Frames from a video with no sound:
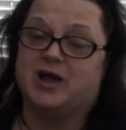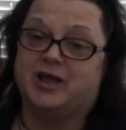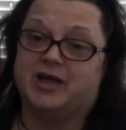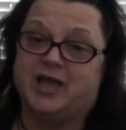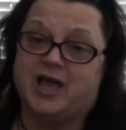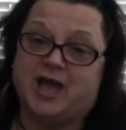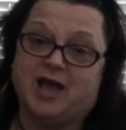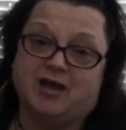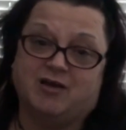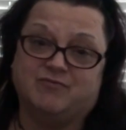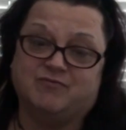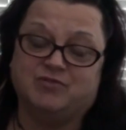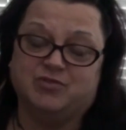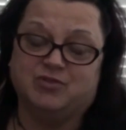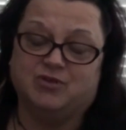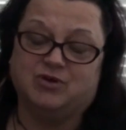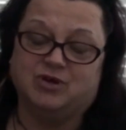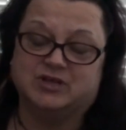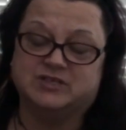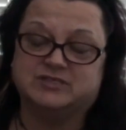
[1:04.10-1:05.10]
I have
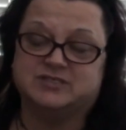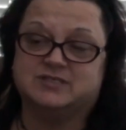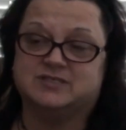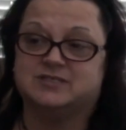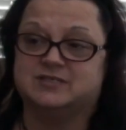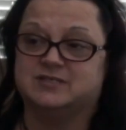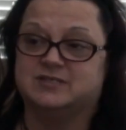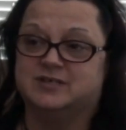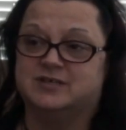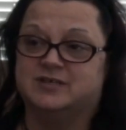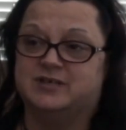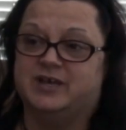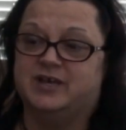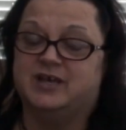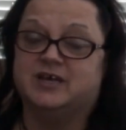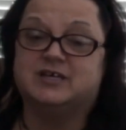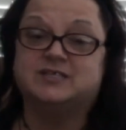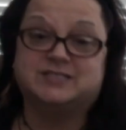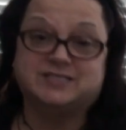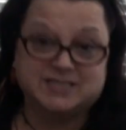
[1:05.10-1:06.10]
lost
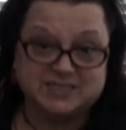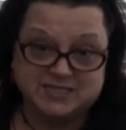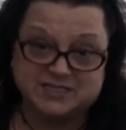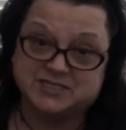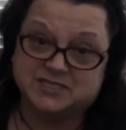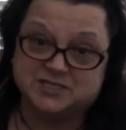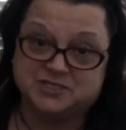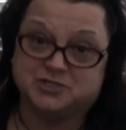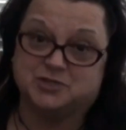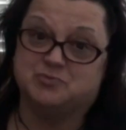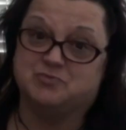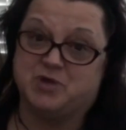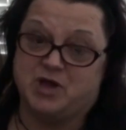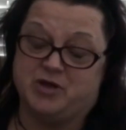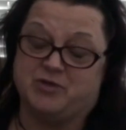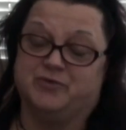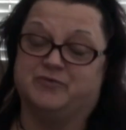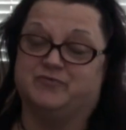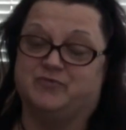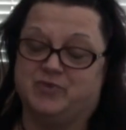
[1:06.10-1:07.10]
a decent
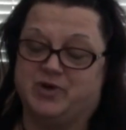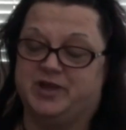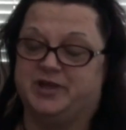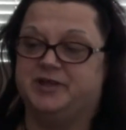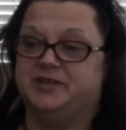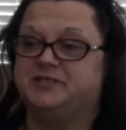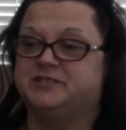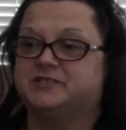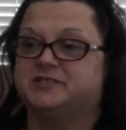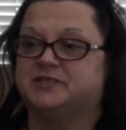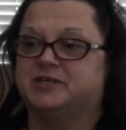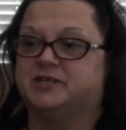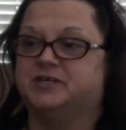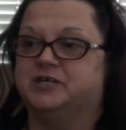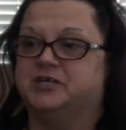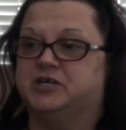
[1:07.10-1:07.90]
amount of weight.